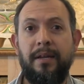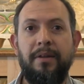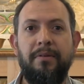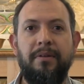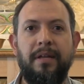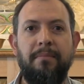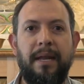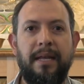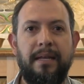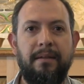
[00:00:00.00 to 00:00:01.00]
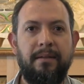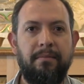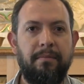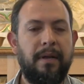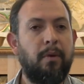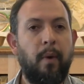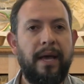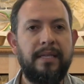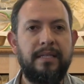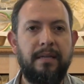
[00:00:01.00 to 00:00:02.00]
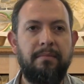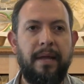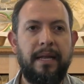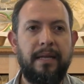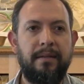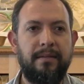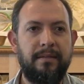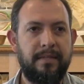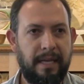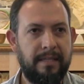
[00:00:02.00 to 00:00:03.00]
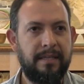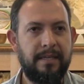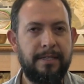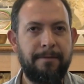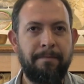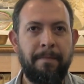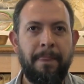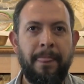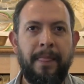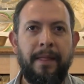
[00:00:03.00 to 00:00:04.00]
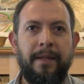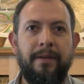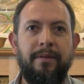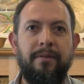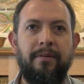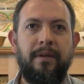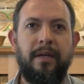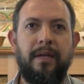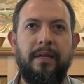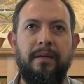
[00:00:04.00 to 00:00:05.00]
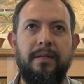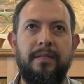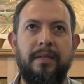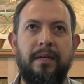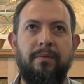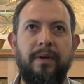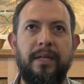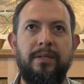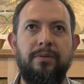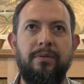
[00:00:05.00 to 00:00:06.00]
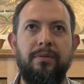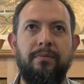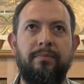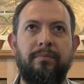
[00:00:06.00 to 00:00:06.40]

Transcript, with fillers: you know, in many, many ways, in many senses. You know, uh, it's a way to,